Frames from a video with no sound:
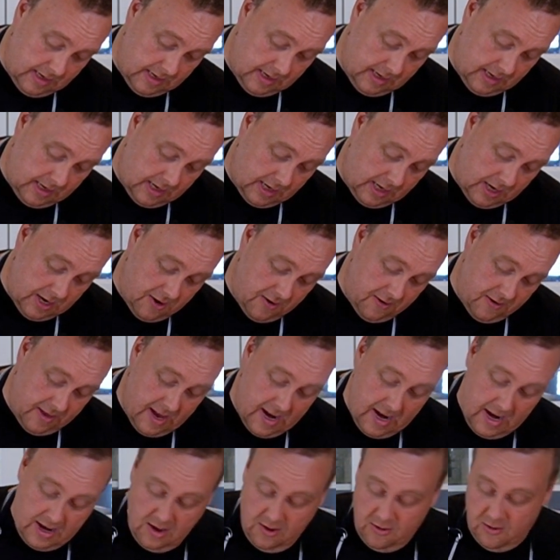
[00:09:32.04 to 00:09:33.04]
so
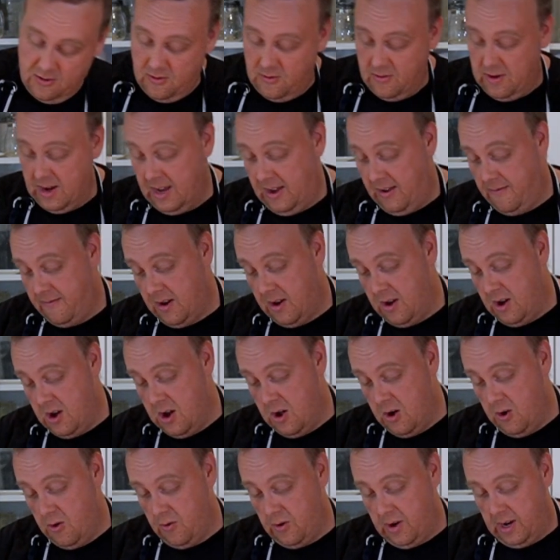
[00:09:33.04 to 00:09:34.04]
that you don't even
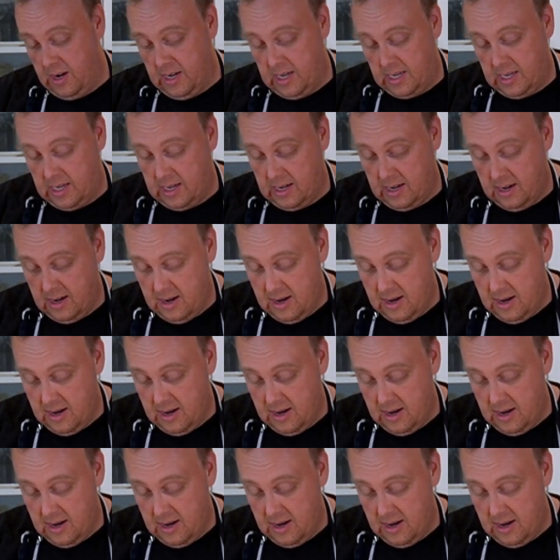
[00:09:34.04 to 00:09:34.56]
notice